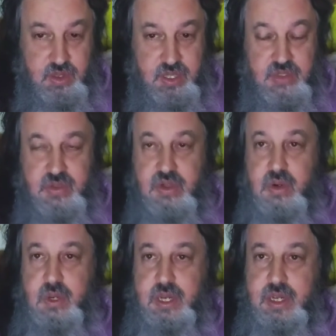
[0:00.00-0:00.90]
things are
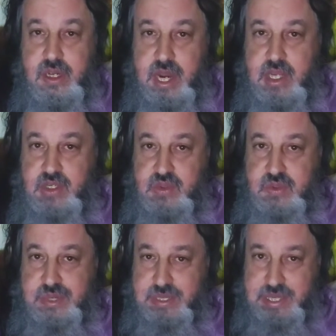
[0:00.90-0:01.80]
going kind of
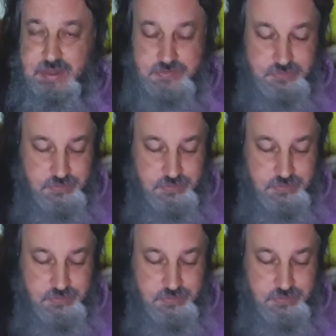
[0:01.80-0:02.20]
swimmingly.